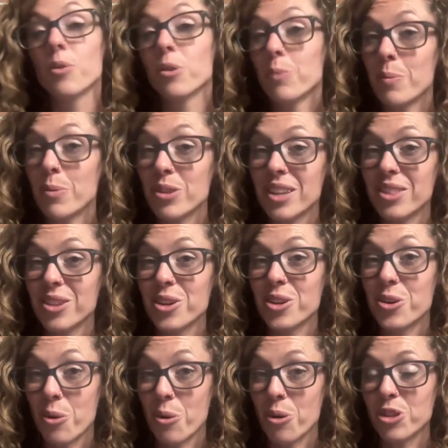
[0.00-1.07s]
Remember that the
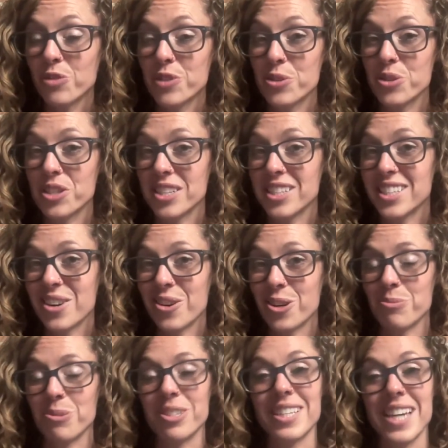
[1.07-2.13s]
goal of using
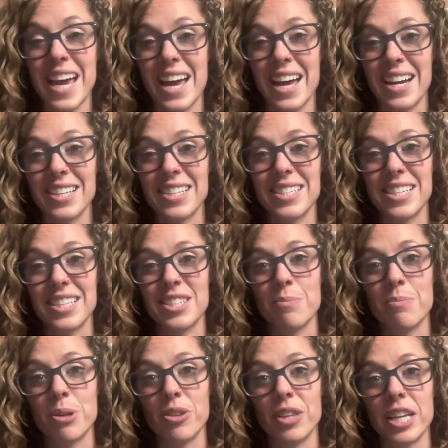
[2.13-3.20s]
decodable text is to
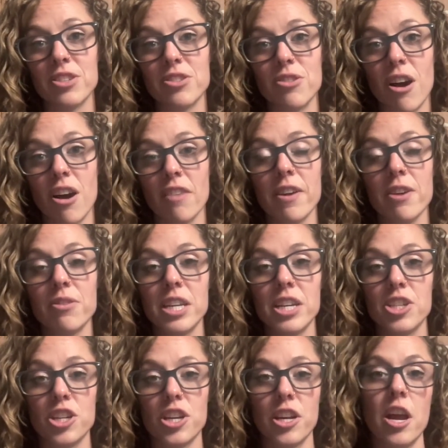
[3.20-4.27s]
build that strong
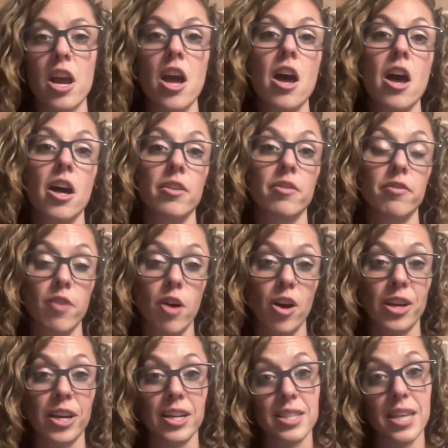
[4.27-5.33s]
foundation of
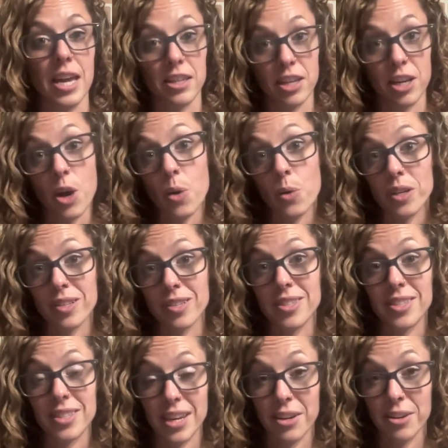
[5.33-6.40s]
phonics and decoding
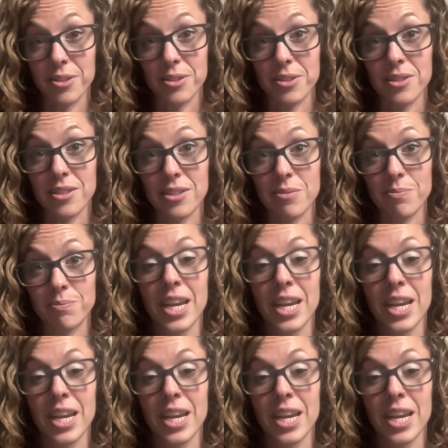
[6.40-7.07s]
skills.